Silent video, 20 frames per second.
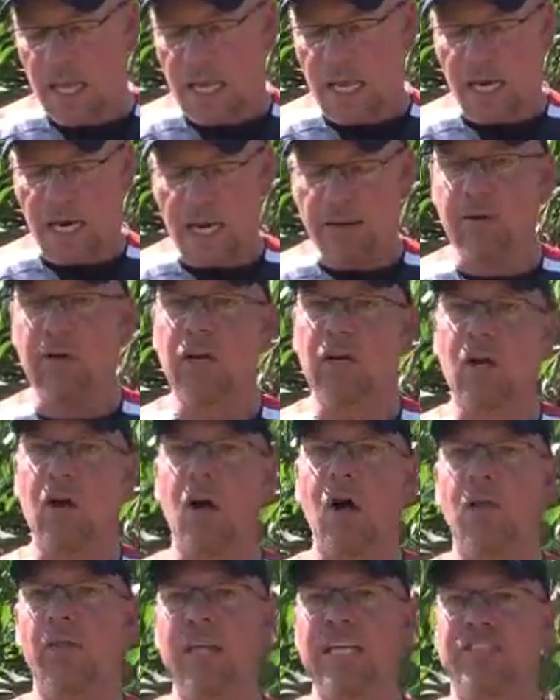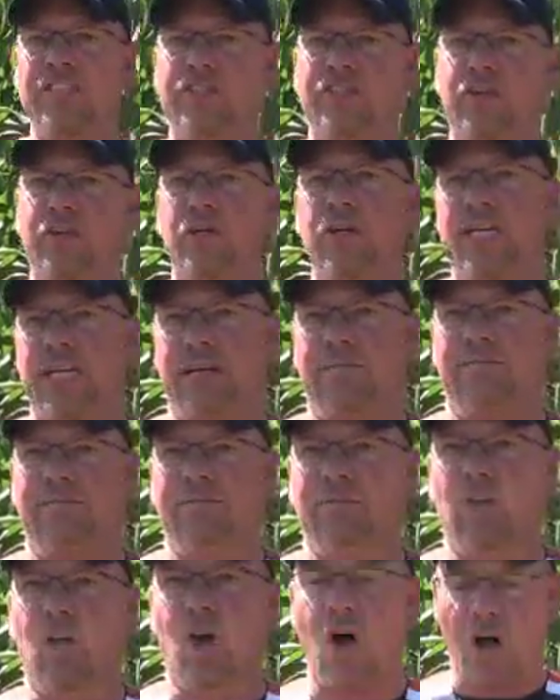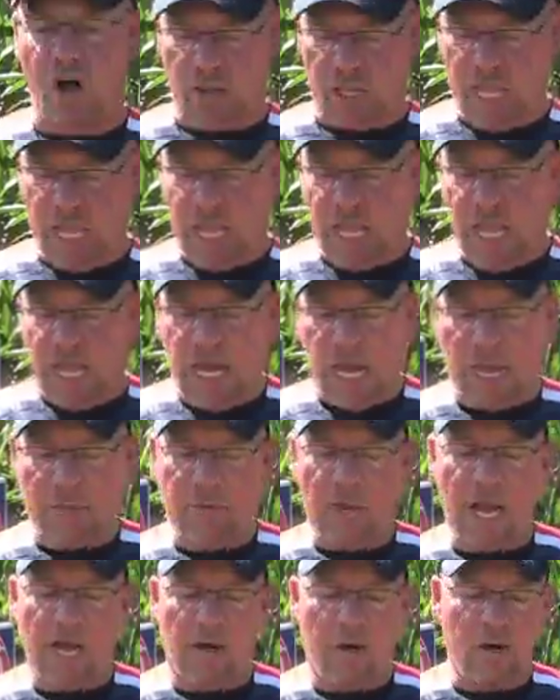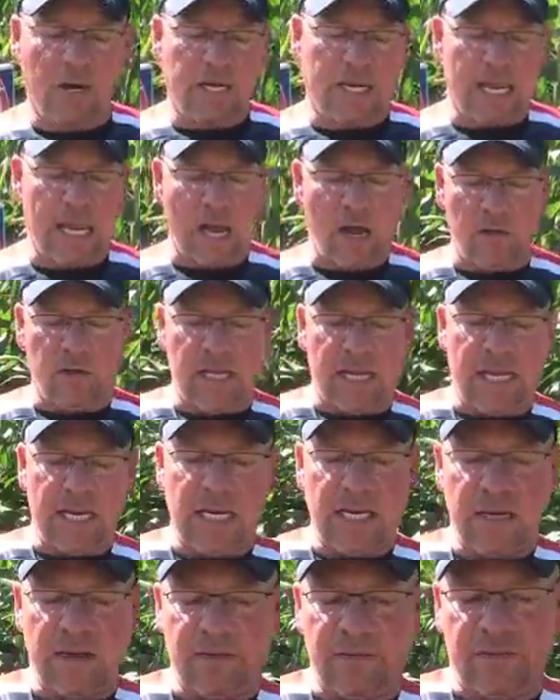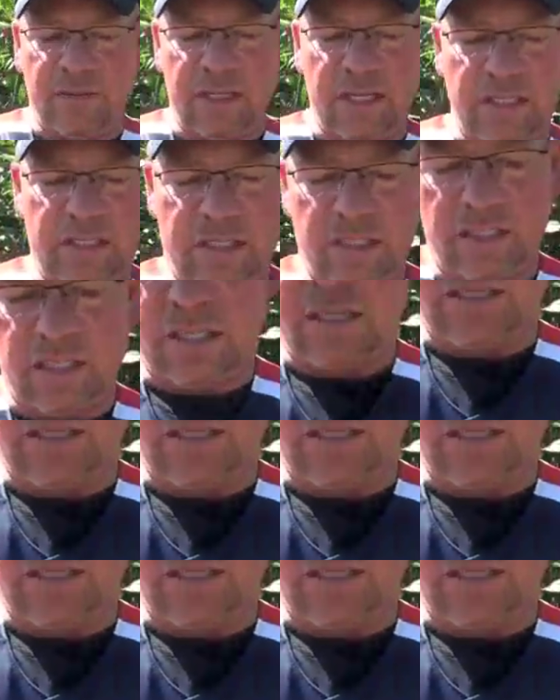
and I'm gonna call this 30 long. I'm not gonna count any of this,